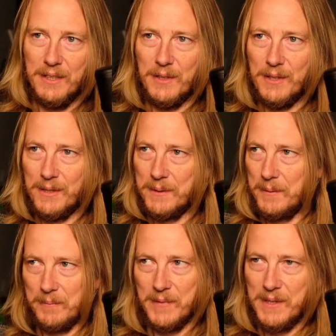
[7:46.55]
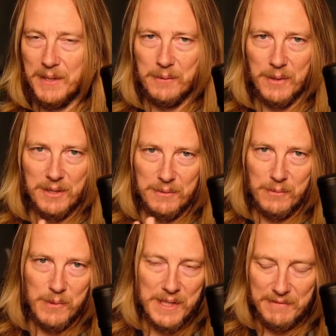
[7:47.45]
or, you know,
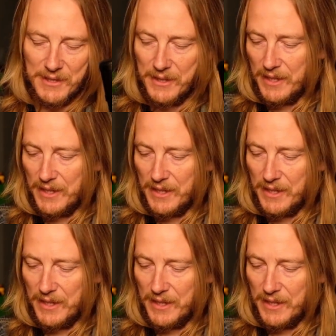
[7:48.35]
whatever.